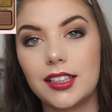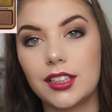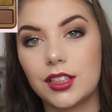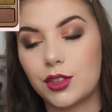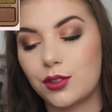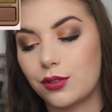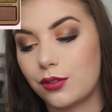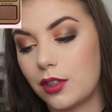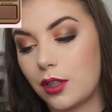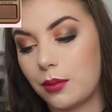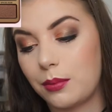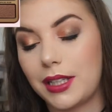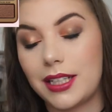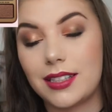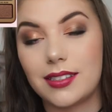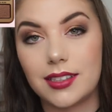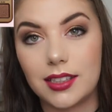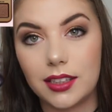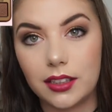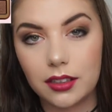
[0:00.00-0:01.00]
is from
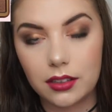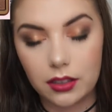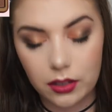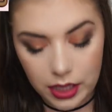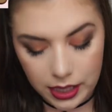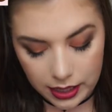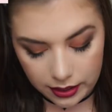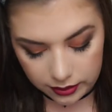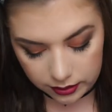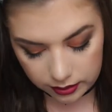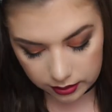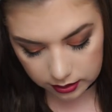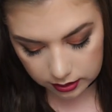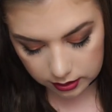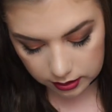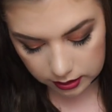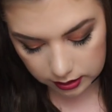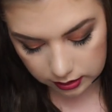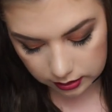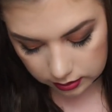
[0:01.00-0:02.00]
a single and
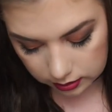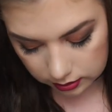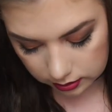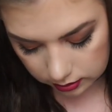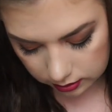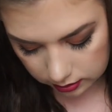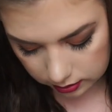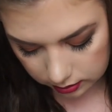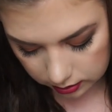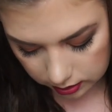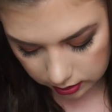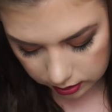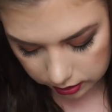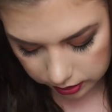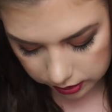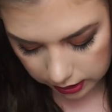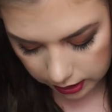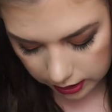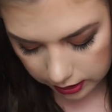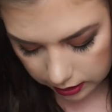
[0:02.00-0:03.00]
the
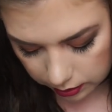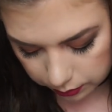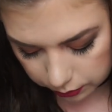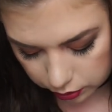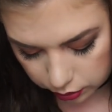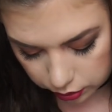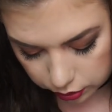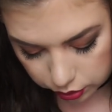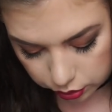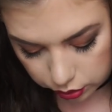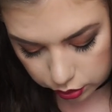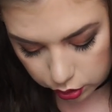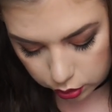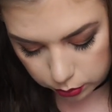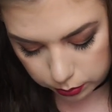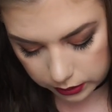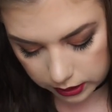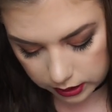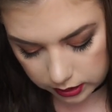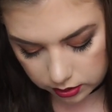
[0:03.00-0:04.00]
shade I'm going to
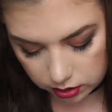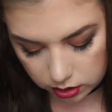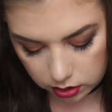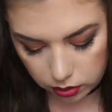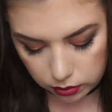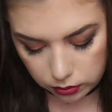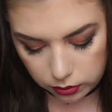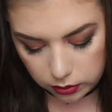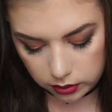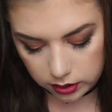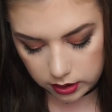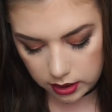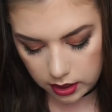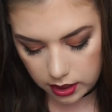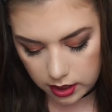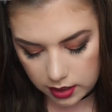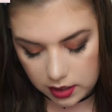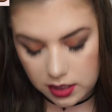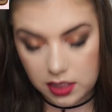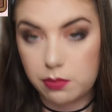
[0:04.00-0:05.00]
do is called
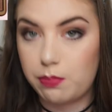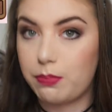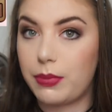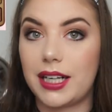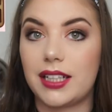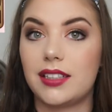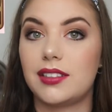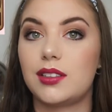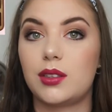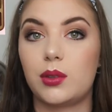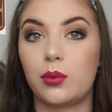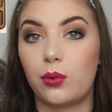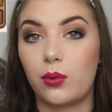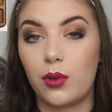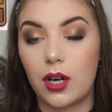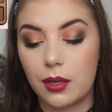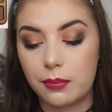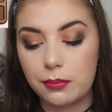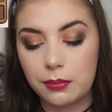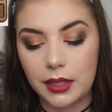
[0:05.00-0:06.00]
spiced
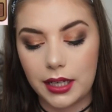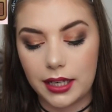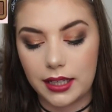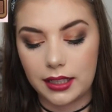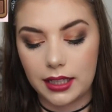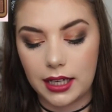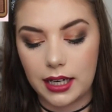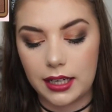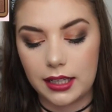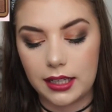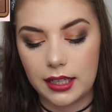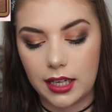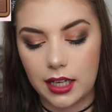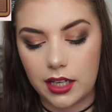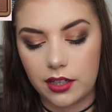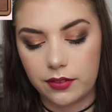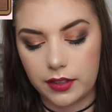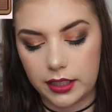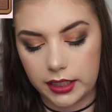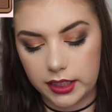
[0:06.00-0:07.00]
rum and I
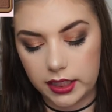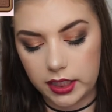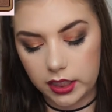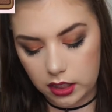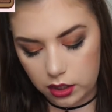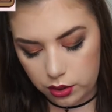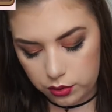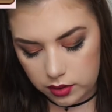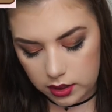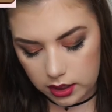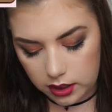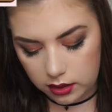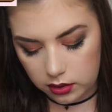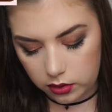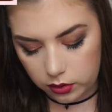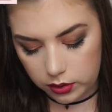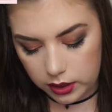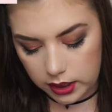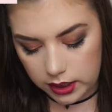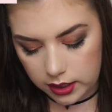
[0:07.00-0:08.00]
have a Kiko
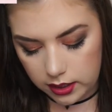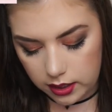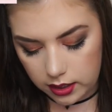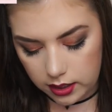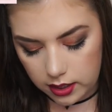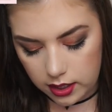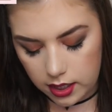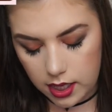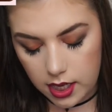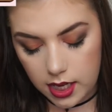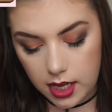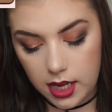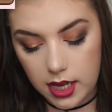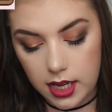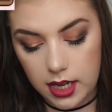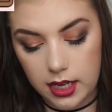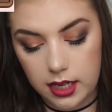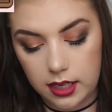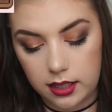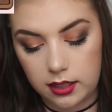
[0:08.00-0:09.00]
single here
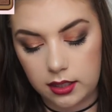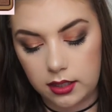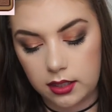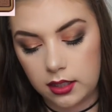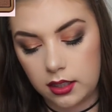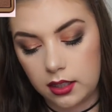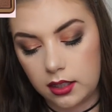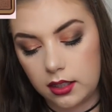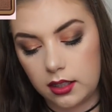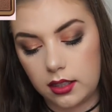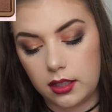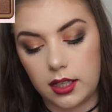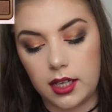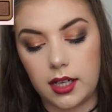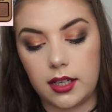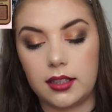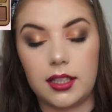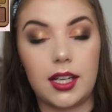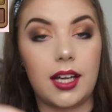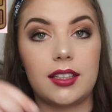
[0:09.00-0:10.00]
in
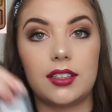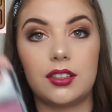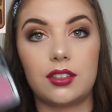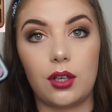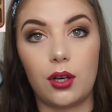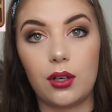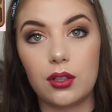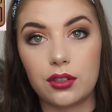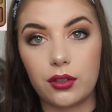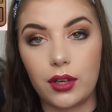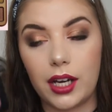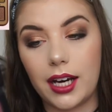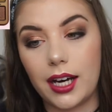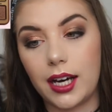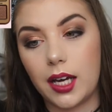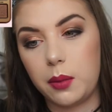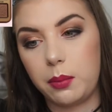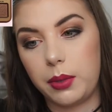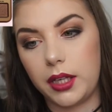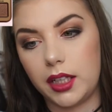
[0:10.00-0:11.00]
and that is also a
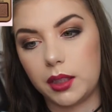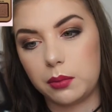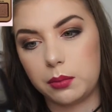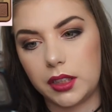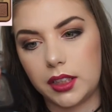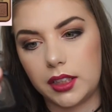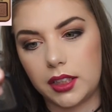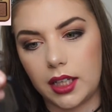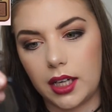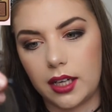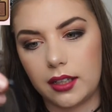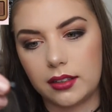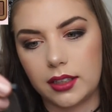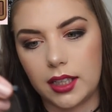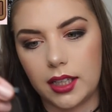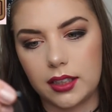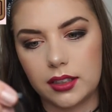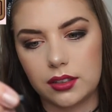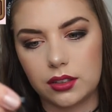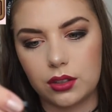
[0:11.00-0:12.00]
high pigment and
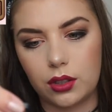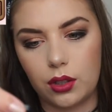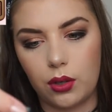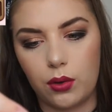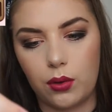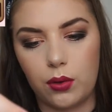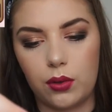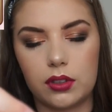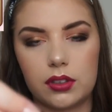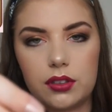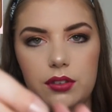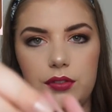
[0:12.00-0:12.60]
that is called